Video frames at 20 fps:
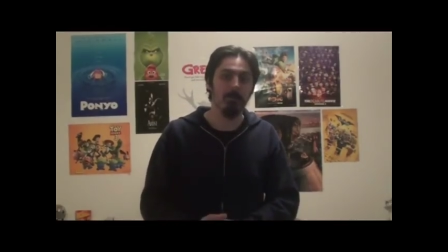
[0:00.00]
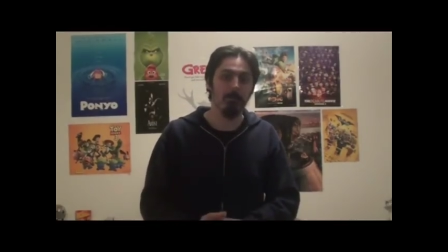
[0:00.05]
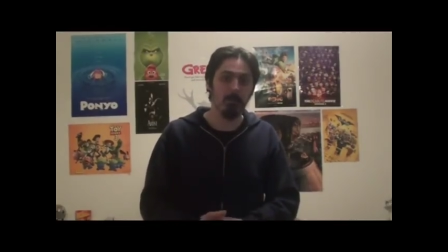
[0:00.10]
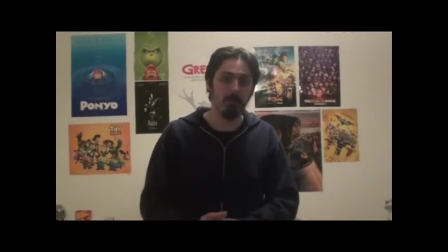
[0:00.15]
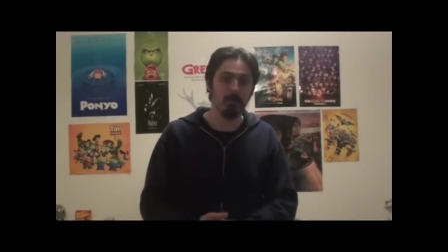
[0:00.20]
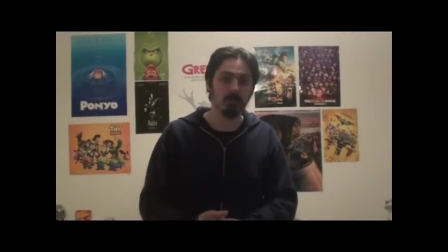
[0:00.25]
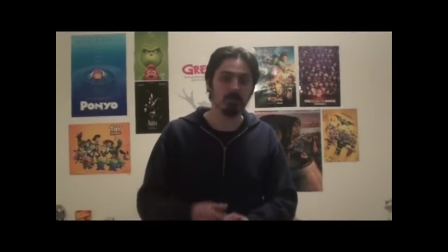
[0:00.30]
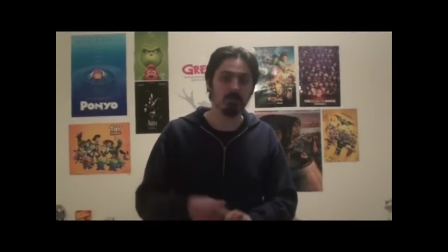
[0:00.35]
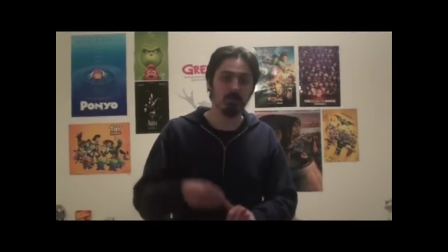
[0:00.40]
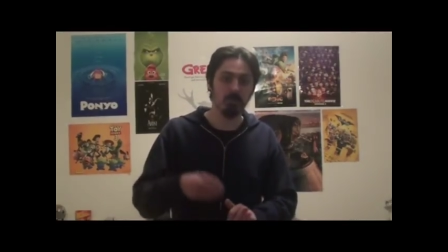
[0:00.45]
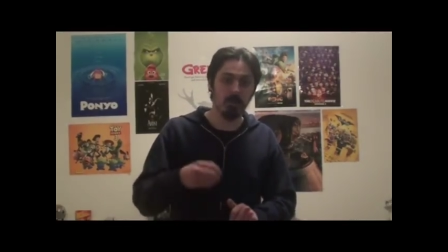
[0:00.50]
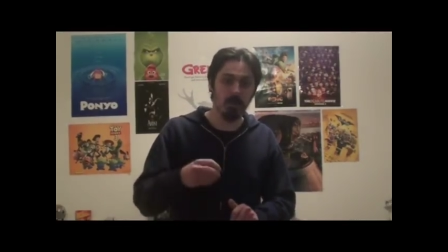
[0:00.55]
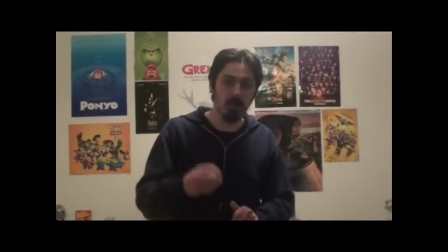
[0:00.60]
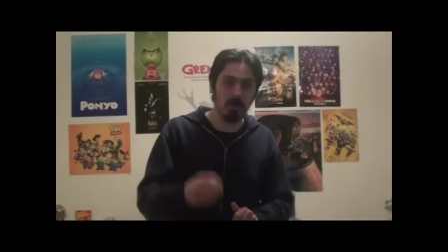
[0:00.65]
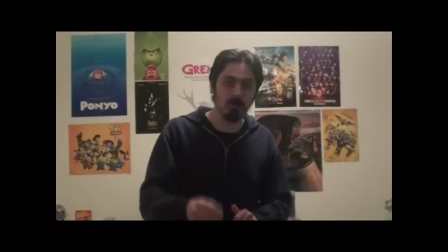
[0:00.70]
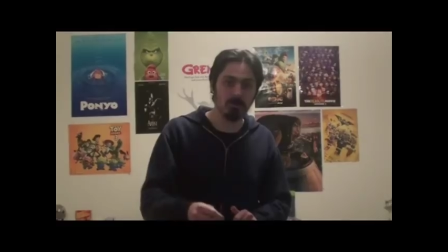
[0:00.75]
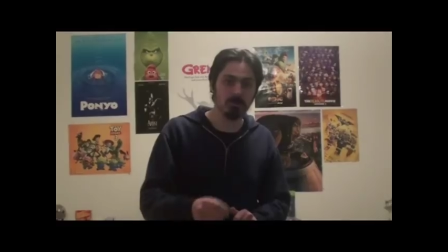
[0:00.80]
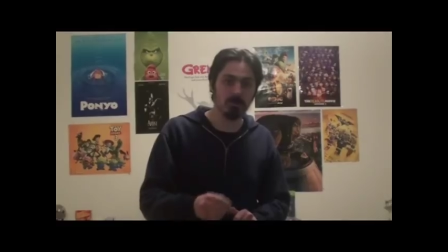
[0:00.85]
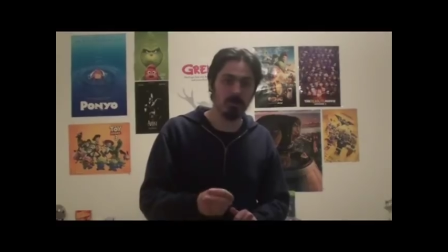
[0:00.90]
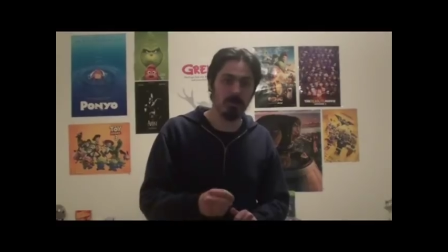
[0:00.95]
Marshall
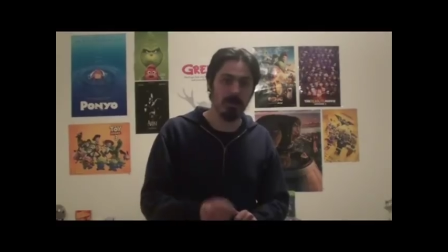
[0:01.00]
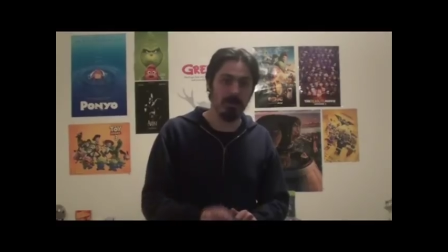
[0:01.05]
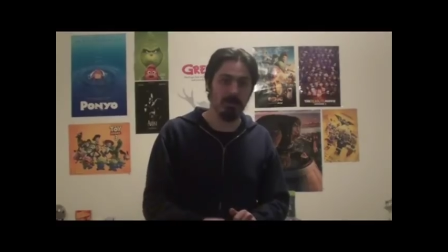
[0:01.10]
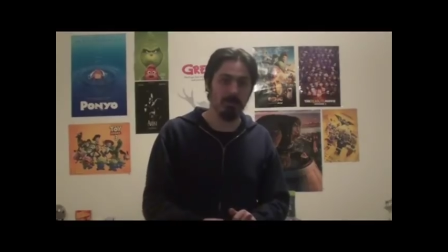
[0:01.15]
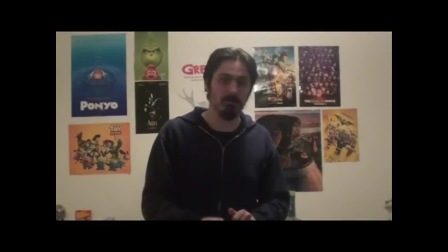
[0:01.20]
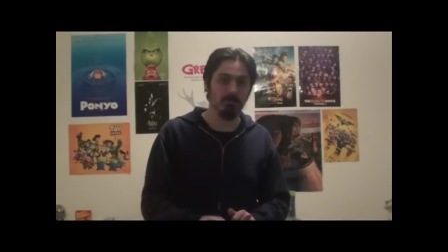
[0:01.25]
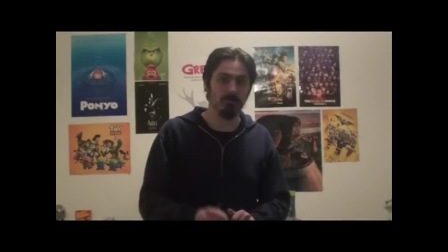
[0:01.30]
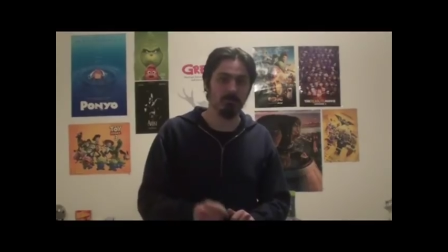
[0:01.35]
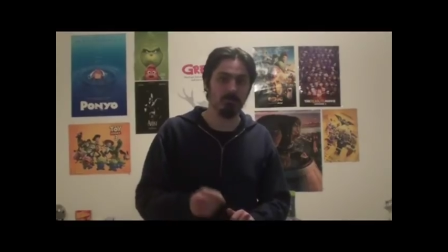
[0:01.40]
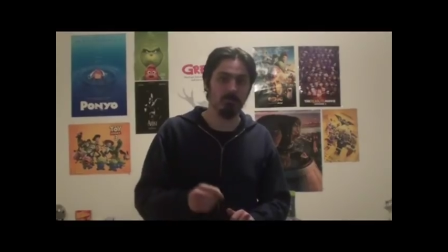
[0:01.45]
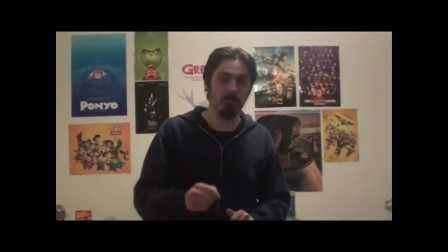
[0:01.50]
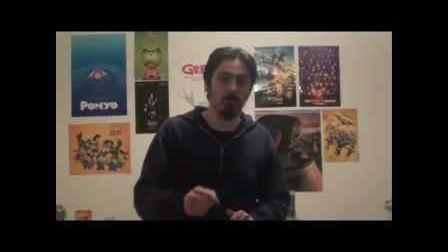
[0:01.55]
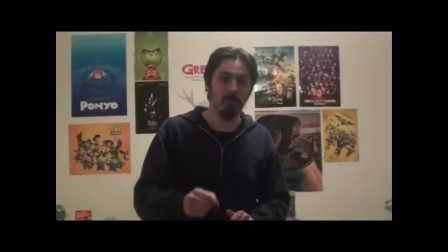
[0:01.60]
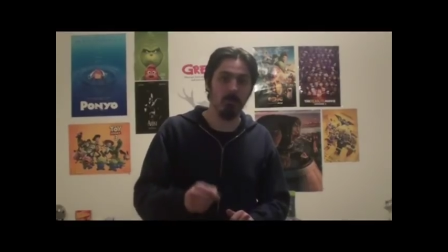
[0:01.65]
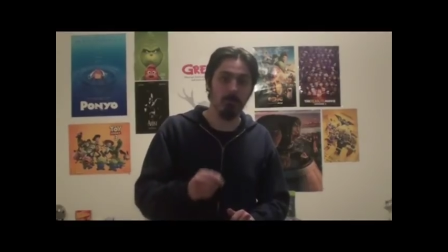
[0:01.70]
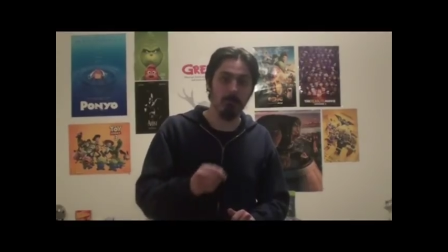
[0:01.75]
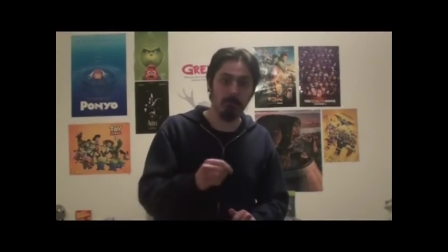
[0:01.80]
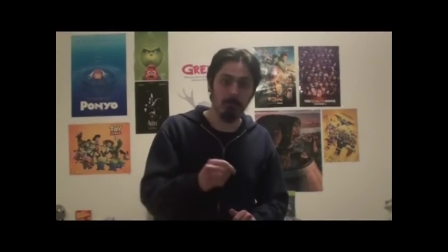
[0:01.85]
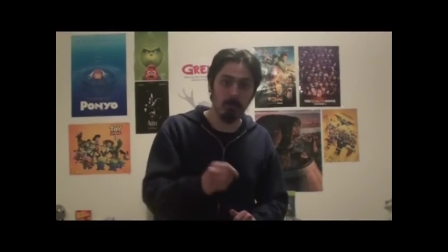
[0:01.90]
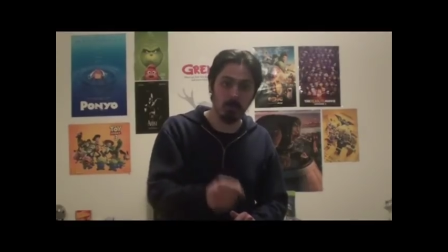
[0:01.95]
also handles the
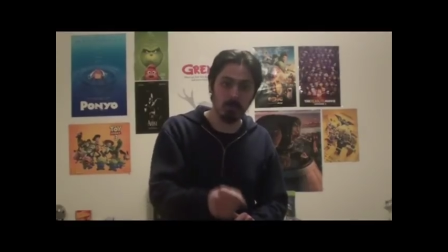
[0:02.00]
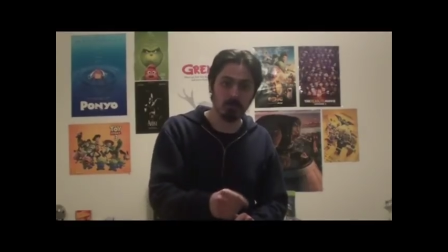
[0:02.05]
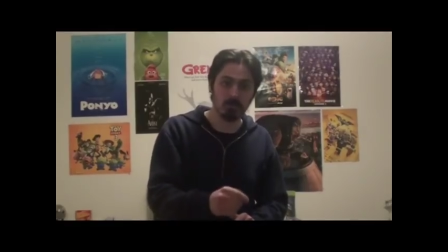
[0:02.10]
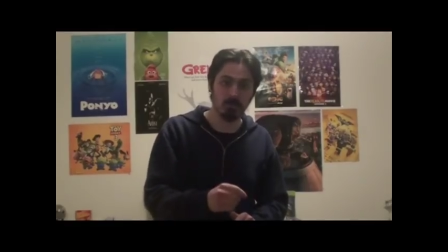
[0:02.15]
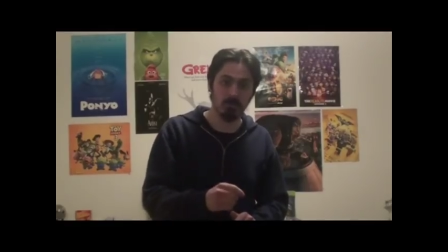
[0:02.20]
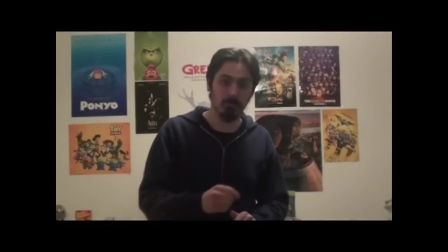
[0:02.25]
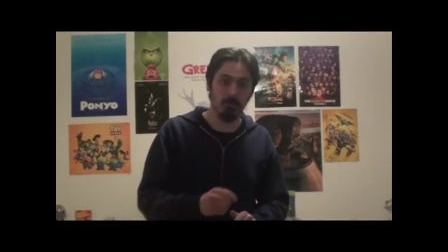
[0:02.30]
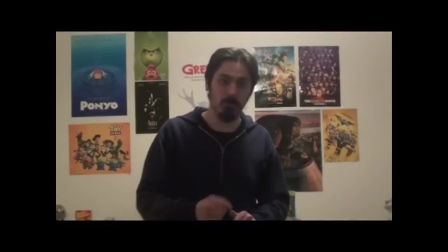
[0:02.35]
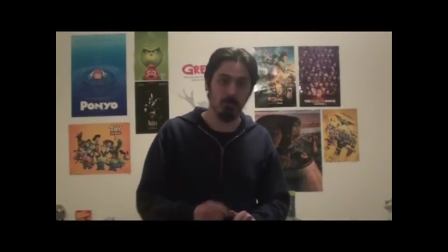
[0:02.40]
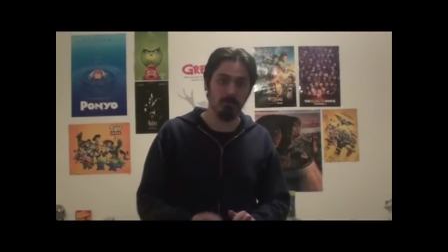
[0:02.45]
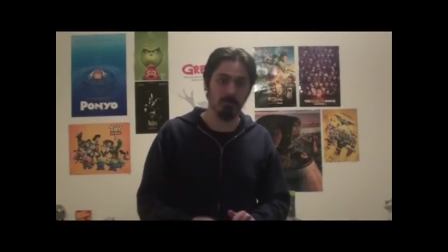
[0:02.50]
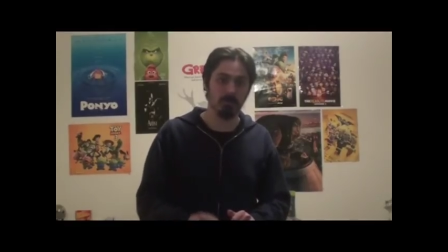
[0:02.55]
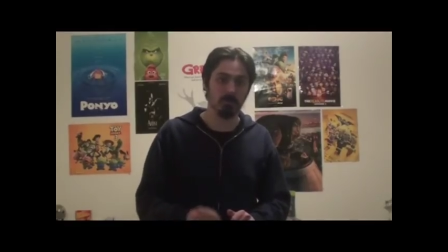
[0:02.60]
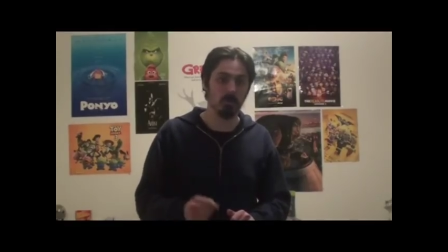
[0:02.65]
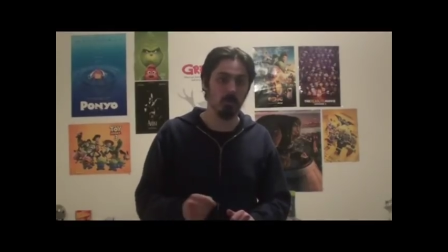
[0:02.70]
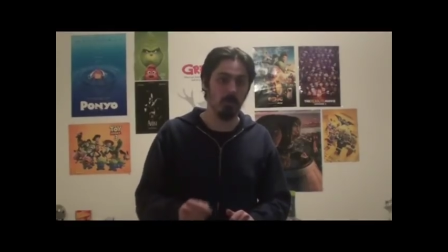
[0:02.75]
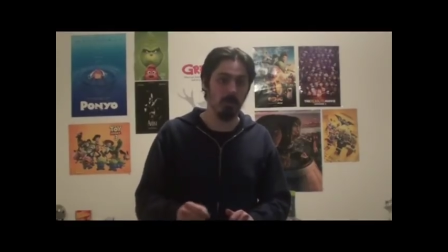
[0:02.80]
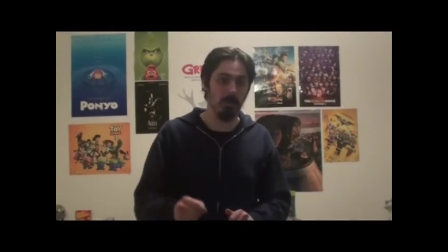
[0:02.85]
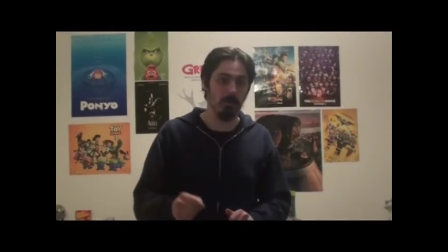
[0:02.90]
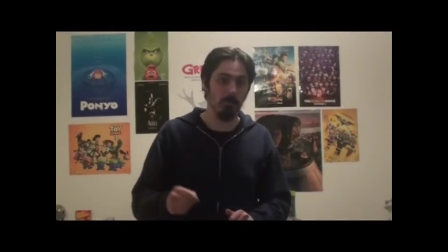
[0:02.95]
more emotional moments
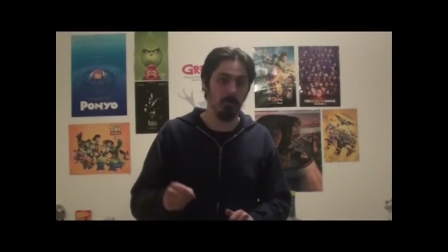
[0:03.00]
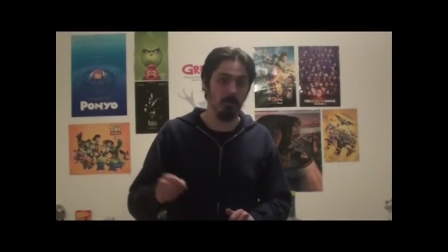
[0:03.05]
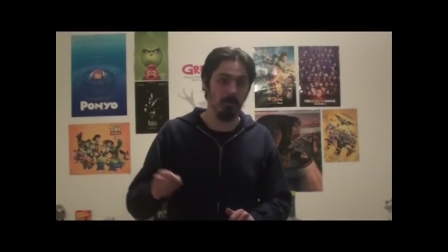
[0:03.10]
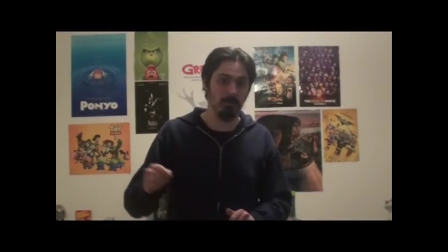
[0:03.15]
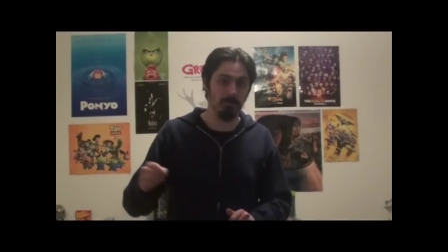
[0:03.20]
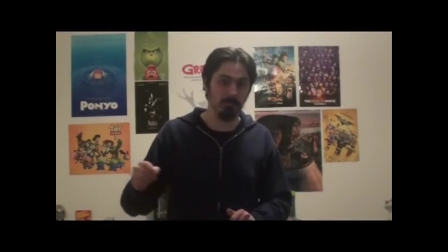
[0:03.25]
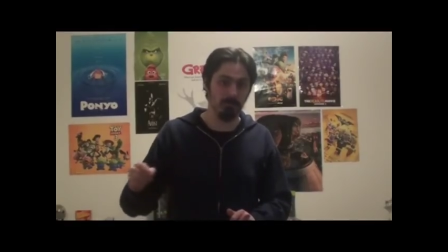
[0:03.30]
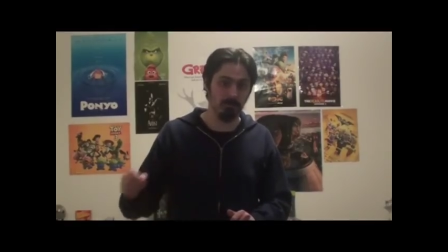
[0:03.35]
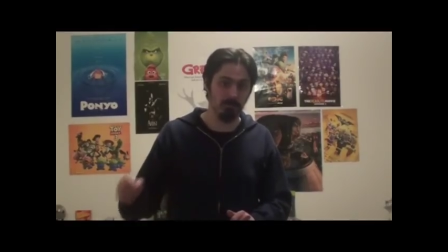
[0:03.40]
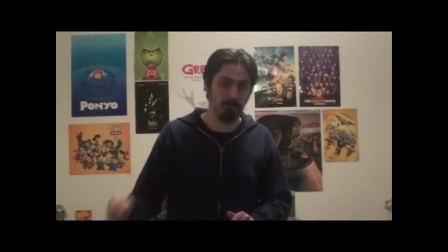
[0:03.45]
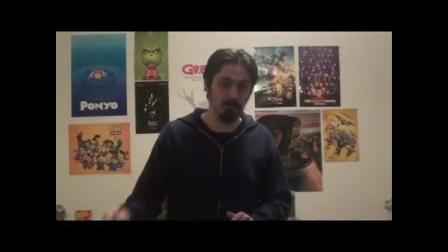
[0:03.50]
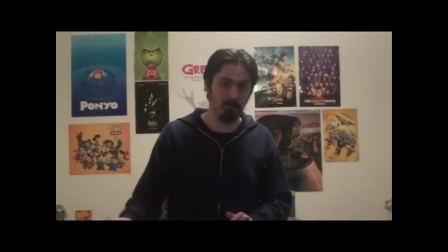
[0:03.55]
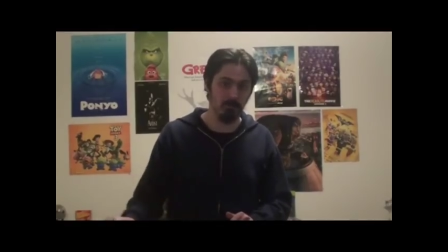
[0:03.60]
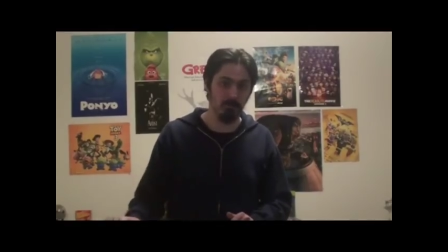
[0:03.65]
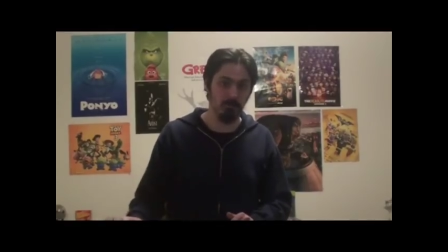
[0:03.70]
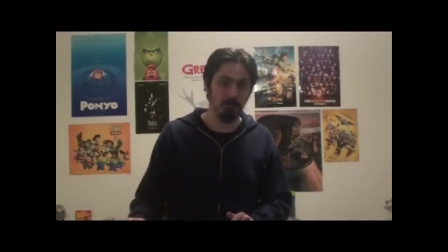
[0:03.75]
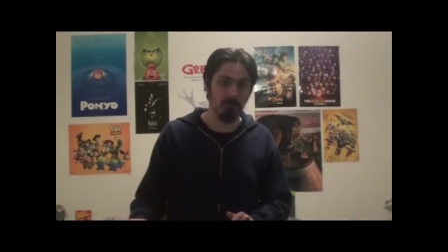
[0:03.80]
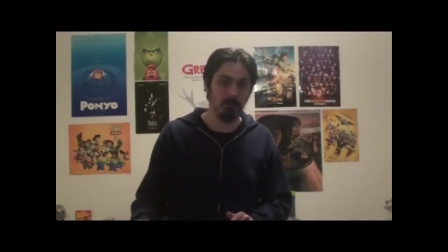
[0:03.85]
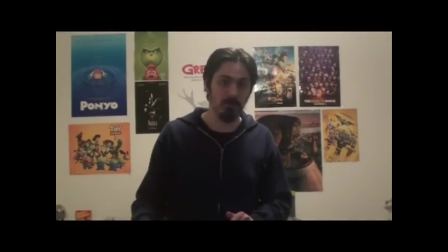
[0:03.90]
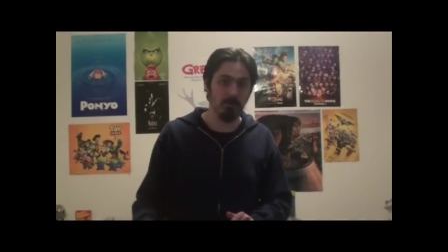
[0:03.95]
quite well
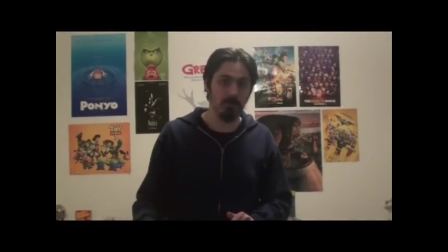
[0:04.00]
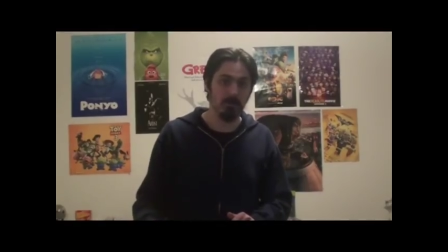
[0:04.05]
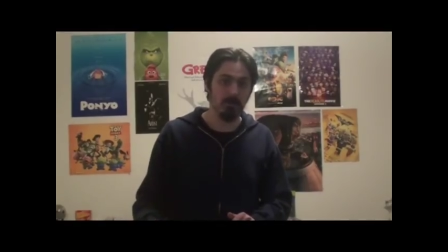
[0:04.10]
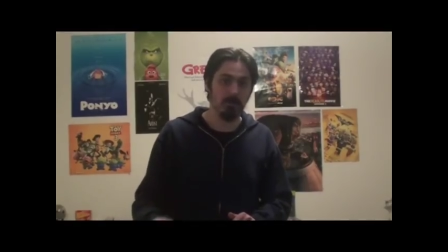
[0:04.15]
too.